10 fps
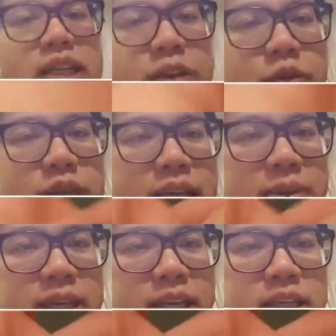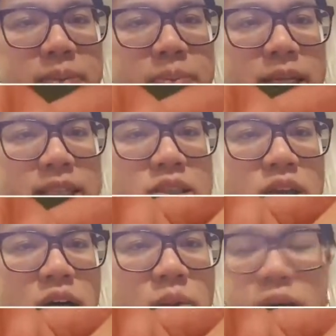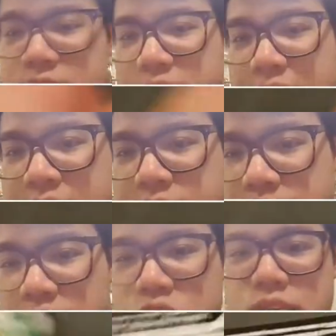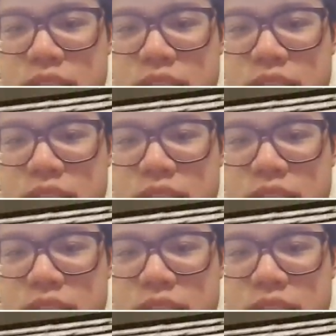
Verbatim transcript: if we can get it, but it's not worth as much as